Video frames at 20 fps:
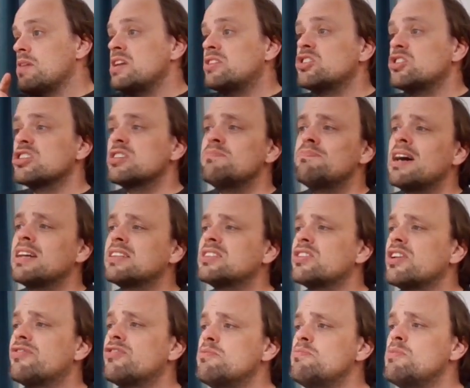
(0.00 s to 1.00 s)
It doesn't
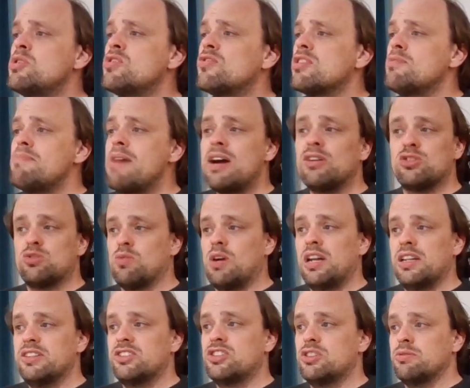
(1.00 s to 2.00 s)
matter if you move the mouse
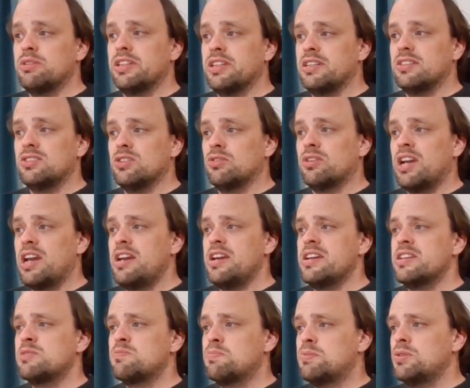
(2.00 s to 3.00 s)
while it's doing this, okay?
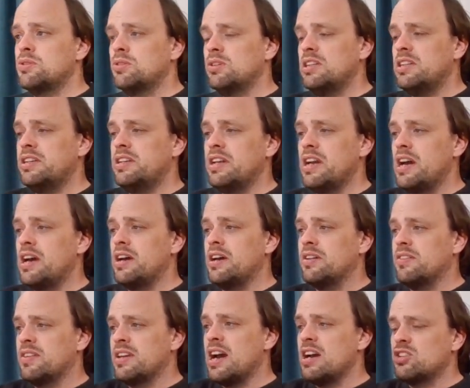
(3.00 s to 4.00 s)
It's purely,
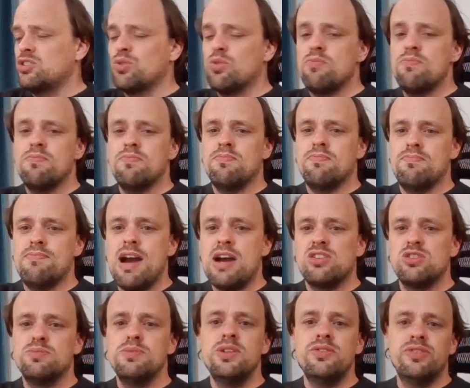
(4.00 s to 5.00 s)
the actual
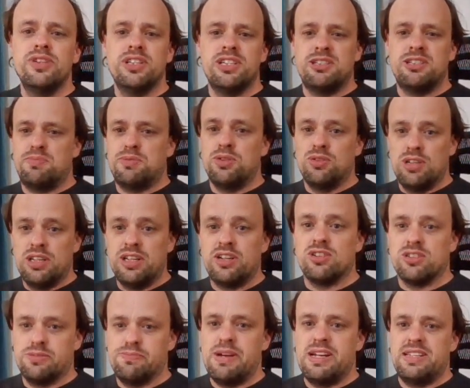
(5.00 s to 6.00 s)
mouse movement is purely
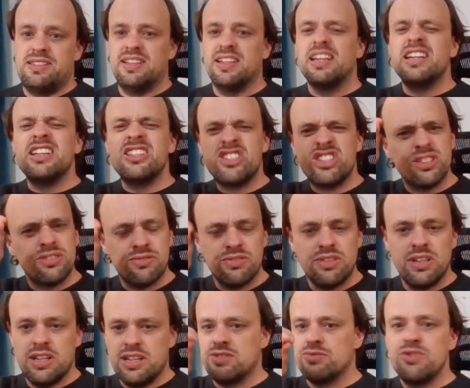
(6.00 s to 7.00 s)
cosmetic.
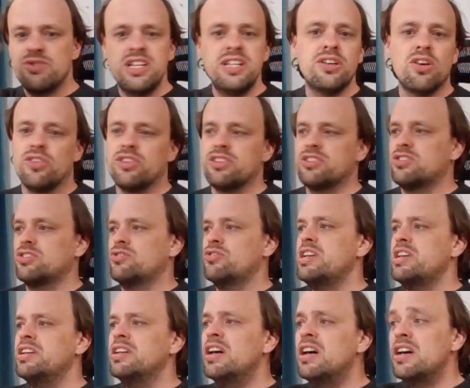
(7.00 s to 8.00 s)
It's reading on the
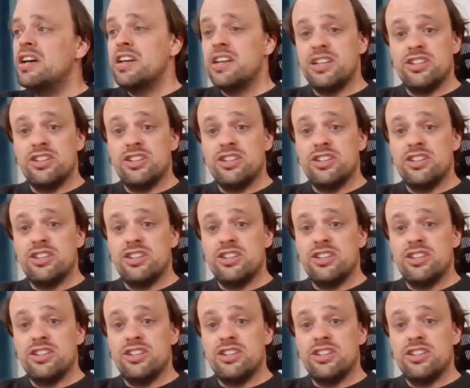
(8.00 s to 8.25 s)
screen.